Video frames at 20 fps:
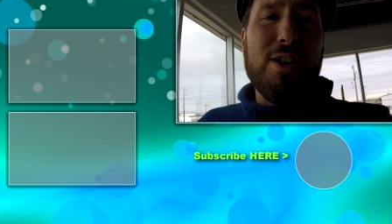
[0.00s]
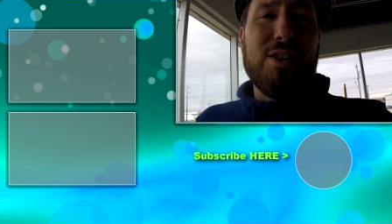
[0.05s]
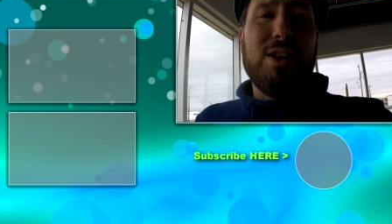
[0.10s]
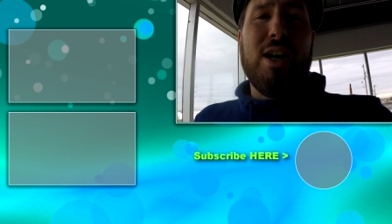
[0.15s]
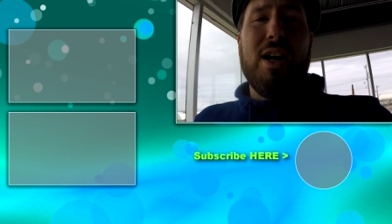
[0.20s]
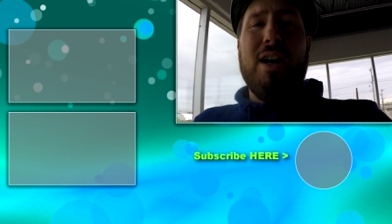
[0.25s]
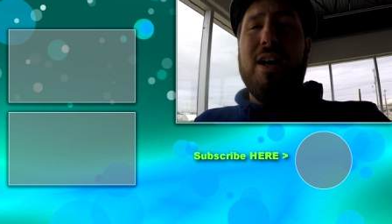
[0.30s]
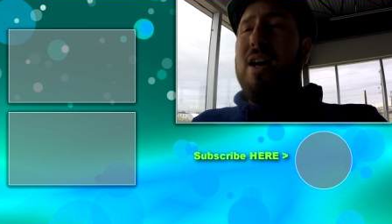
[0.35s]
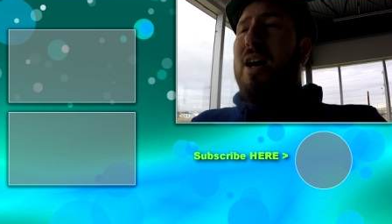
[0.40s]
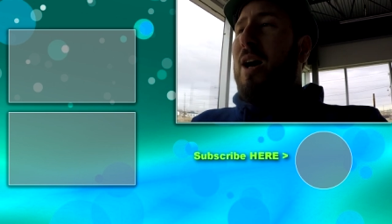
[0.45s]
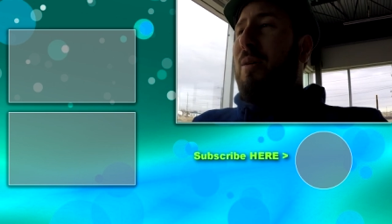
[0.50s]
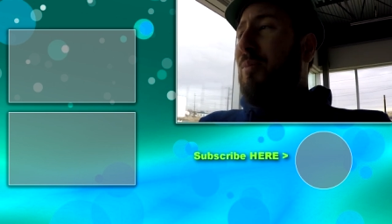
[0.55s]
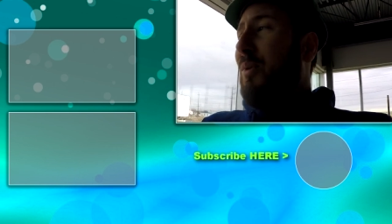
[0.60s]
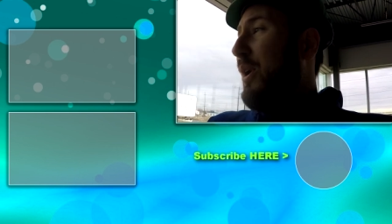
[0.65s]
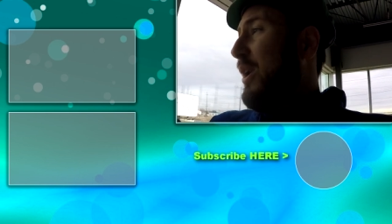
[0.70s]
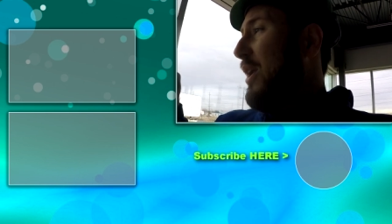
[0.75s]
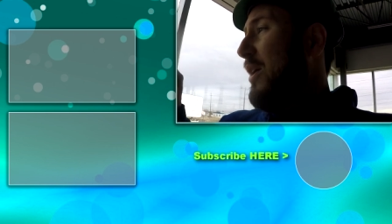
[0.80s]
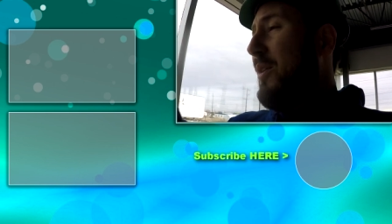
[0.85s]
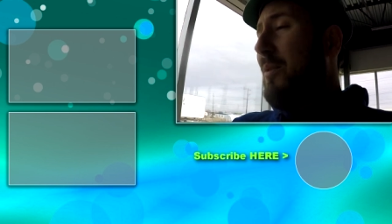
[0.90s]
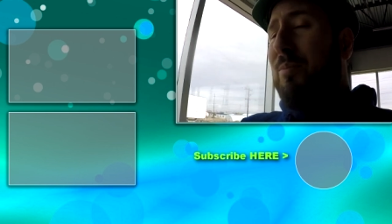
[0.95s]
I'll put
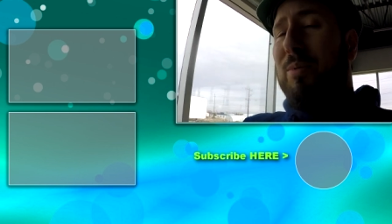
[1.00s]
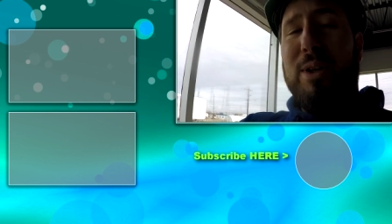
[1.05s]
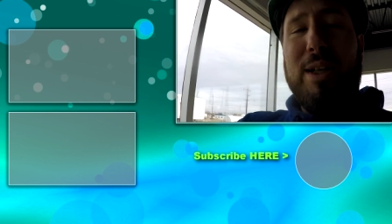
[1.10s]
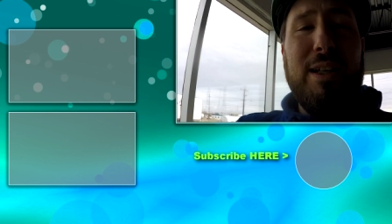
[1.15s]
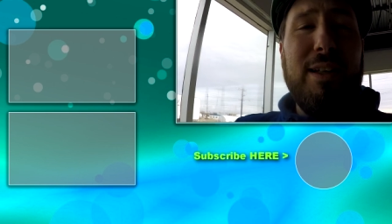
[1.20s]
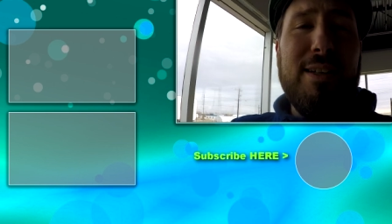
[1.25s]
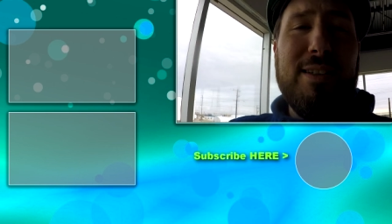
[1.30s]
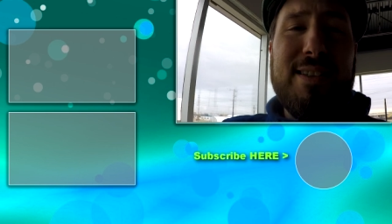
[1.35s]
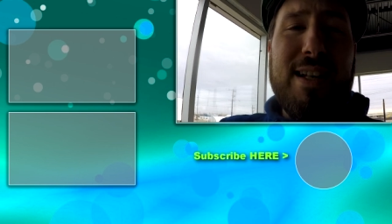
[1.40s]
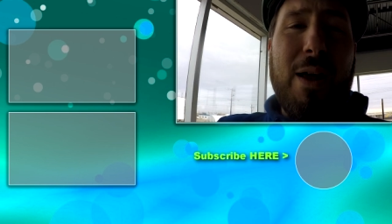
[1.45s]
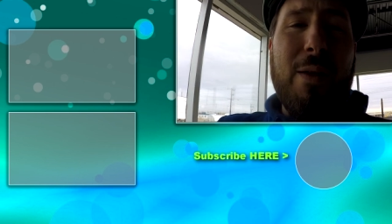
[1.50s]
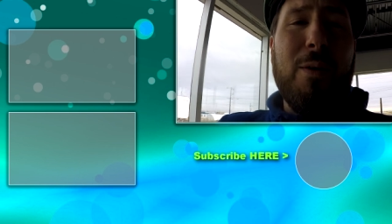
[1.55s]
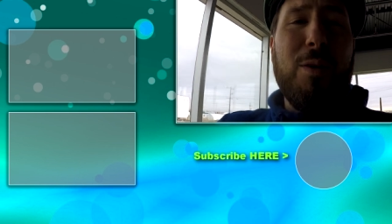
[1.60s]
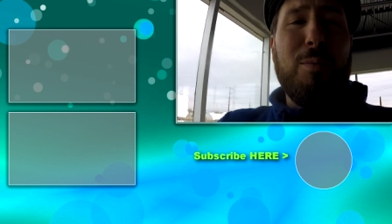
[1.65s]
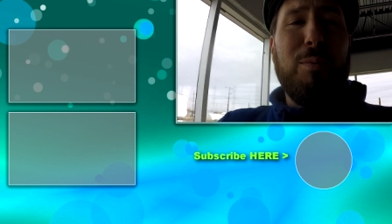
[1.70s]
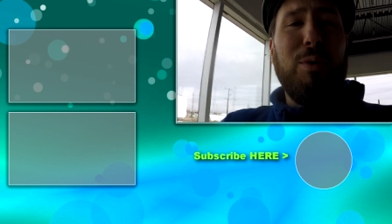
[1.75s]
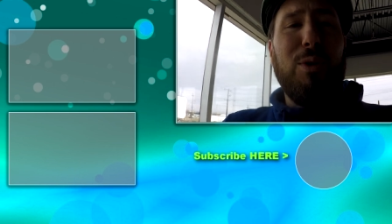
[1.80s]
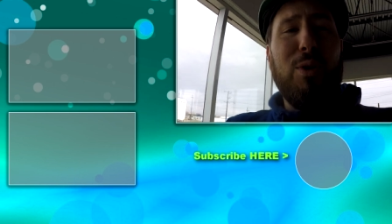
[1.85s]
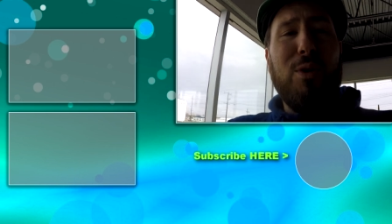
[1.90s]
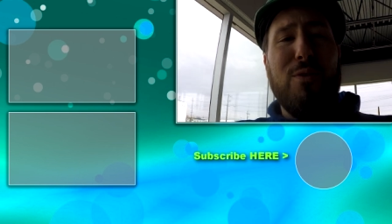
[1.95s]
another playlist down there
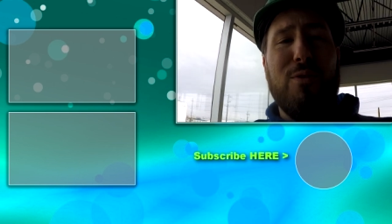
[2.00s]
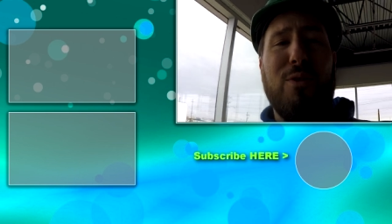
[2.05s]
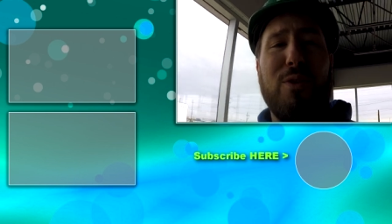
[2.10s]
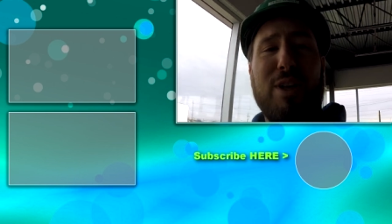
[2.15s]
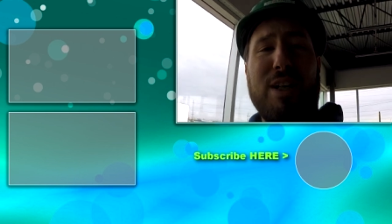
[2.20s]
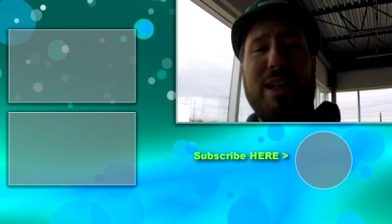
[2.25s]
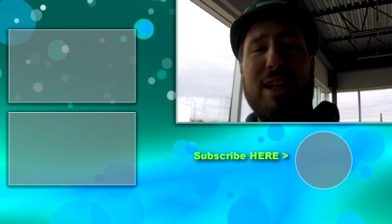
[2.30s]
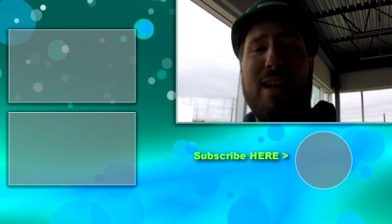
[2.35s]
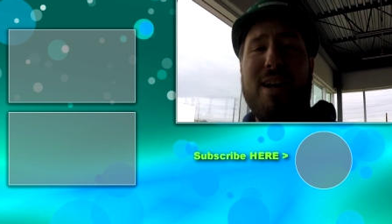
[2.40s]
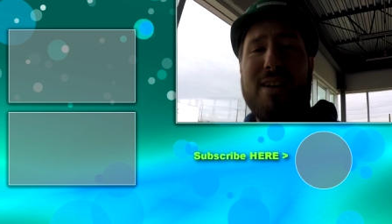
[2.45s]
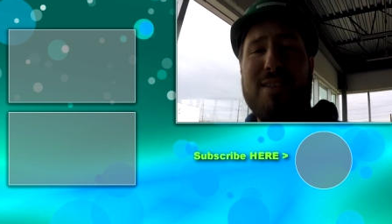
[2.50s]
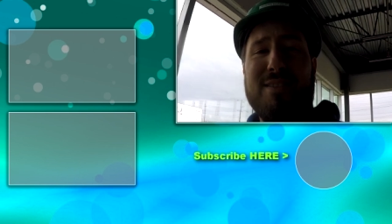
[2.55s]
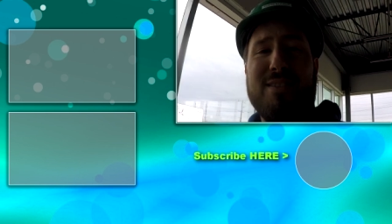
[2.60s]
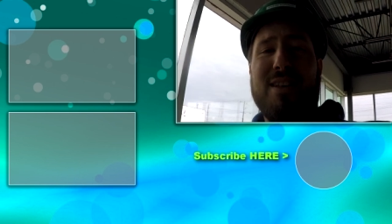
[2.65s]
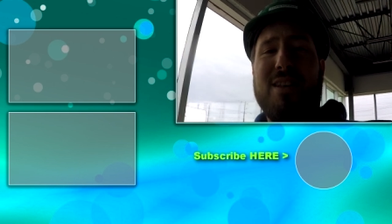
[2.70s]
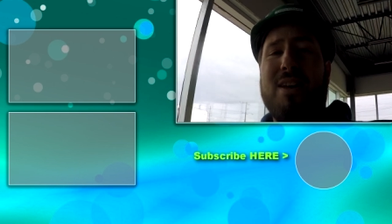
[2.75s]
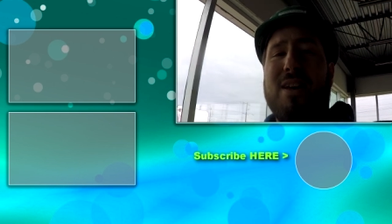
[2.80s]
below for you guys.